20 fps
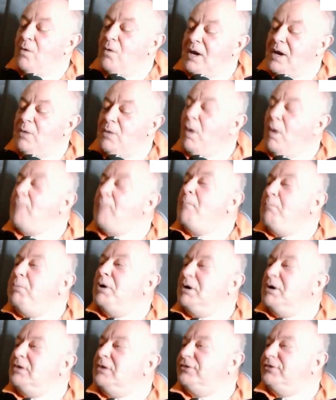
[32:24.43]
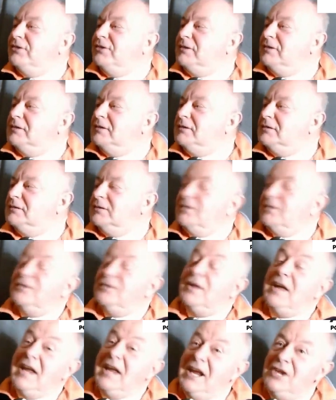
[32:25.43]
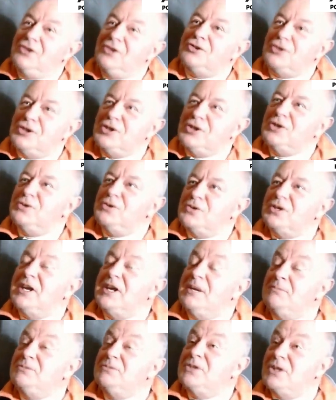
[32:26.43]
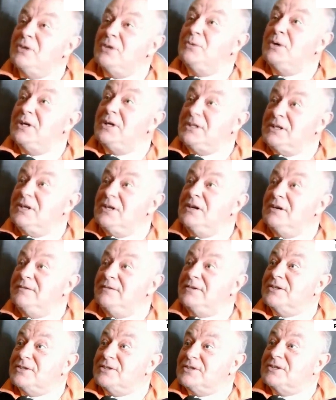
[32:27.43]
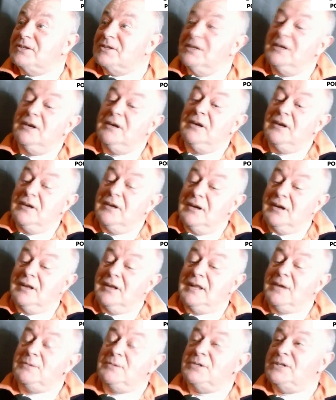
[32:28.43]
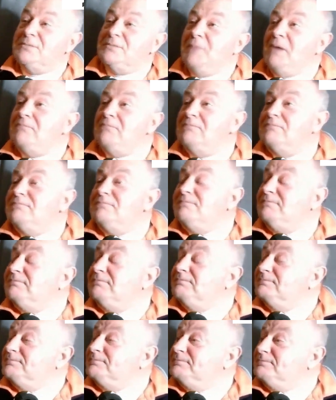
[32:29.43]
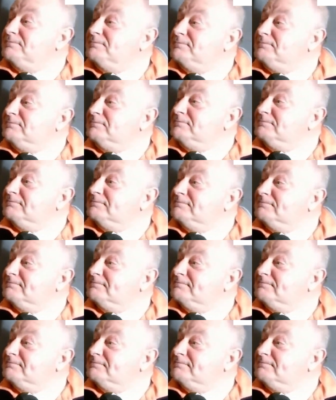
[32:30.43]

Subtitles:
So there was only one person that introduced him to the word nervous, and that was his mum.